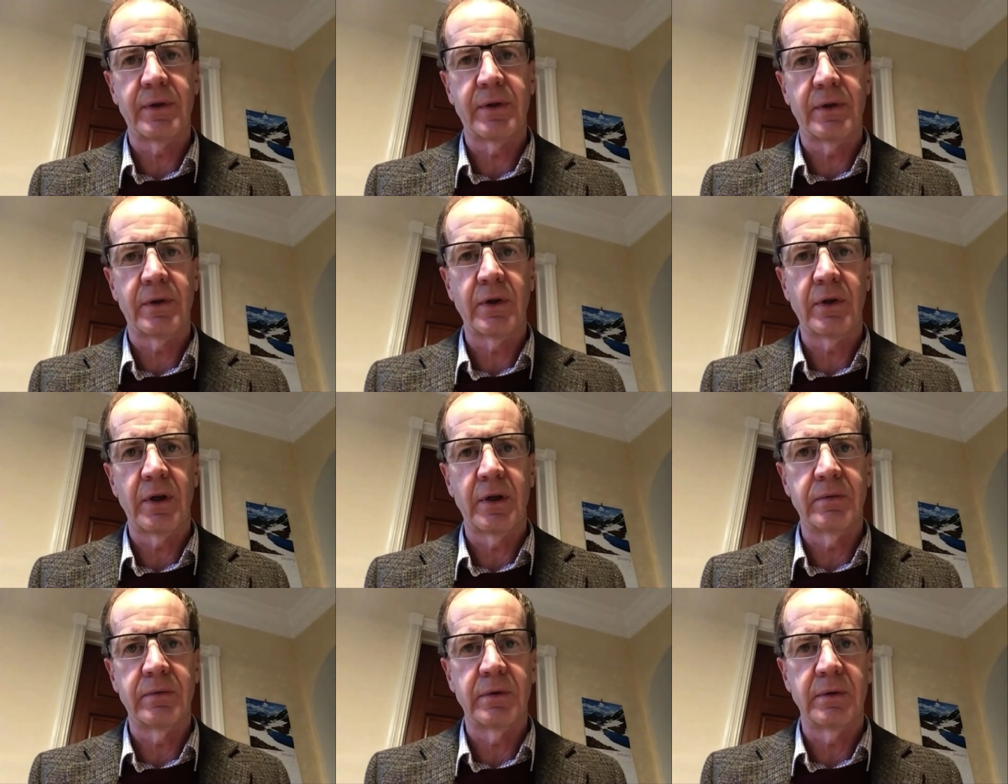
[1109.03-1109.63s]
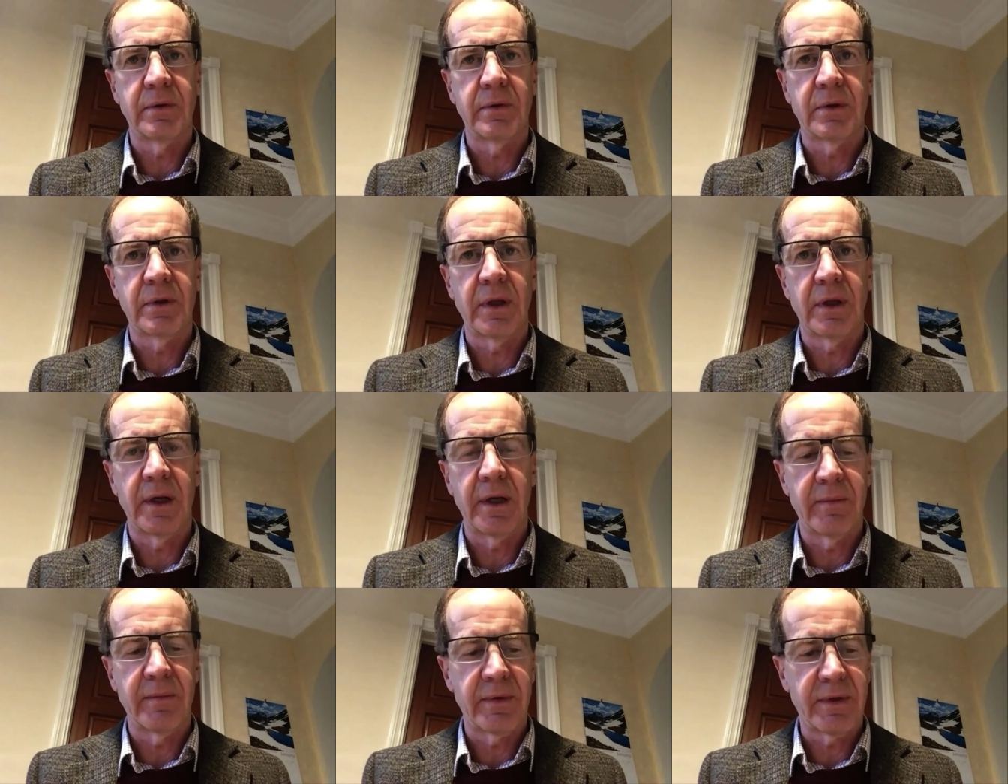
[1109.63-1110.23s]
global
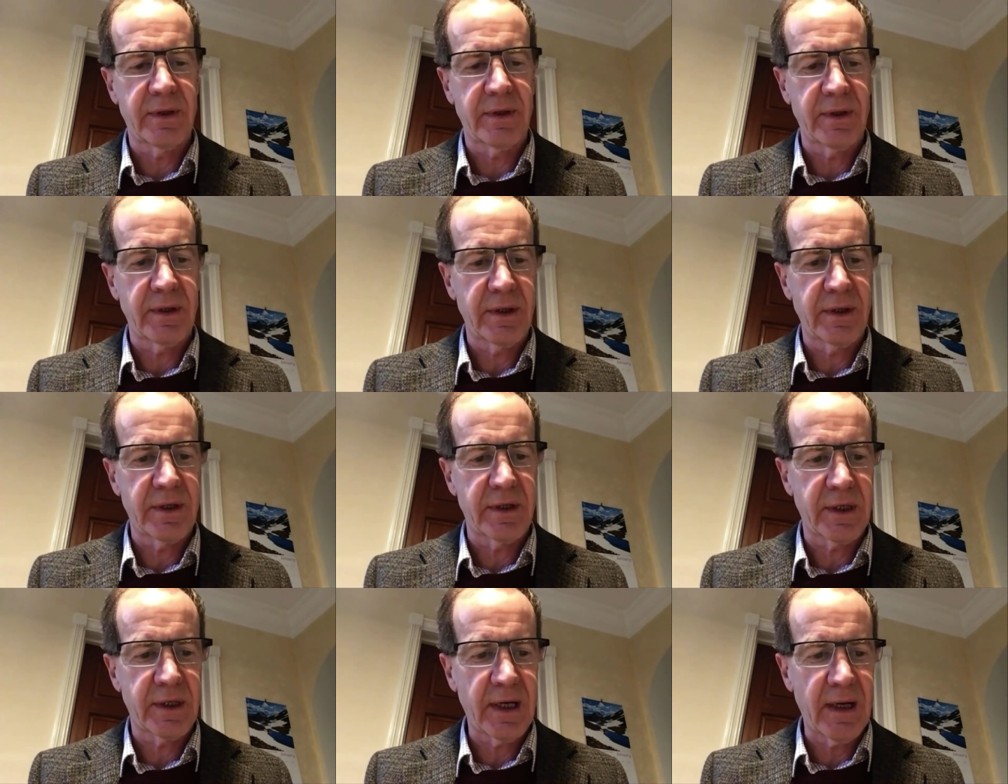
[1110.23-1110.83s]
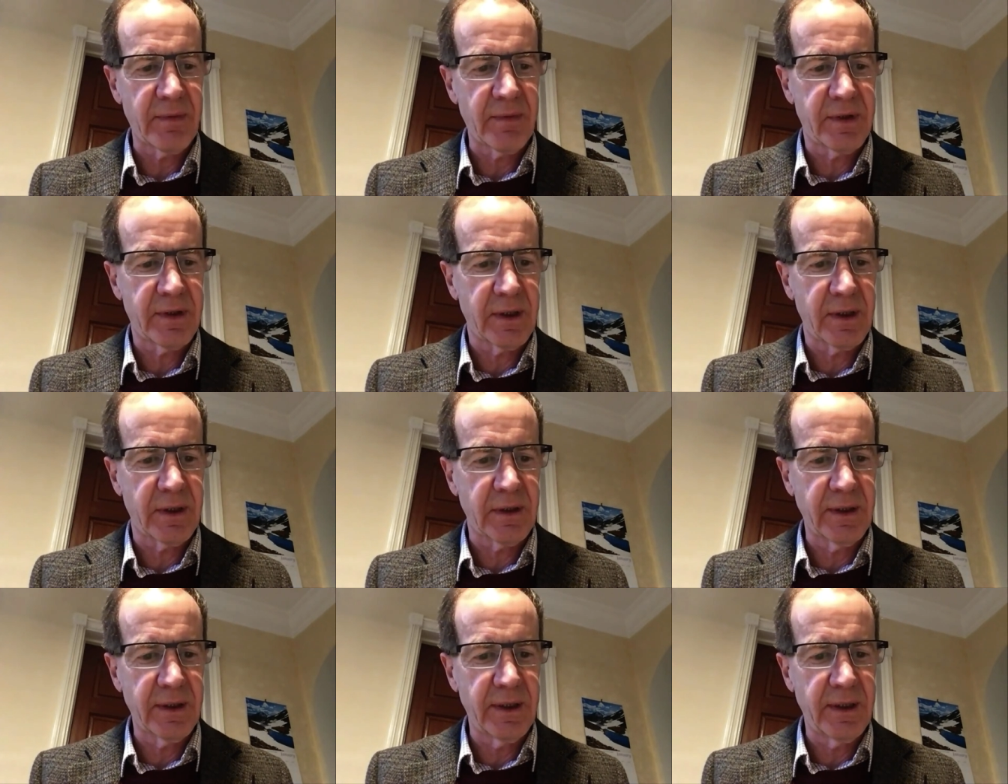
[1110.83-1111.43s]
claims
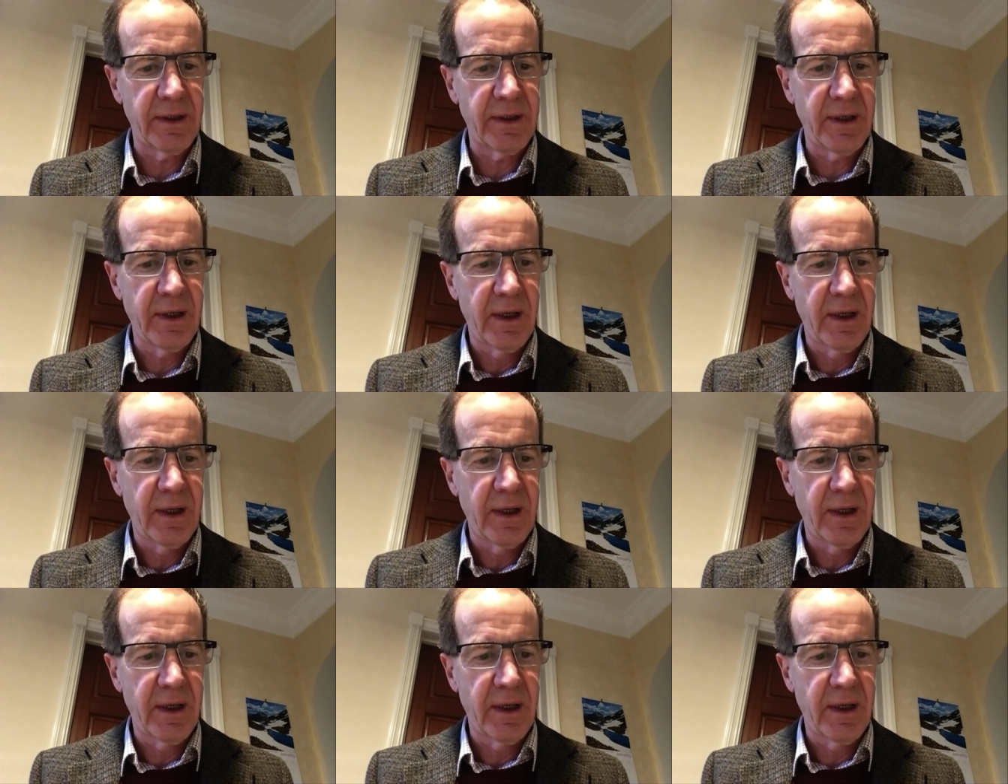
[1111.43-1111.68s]
sceptically.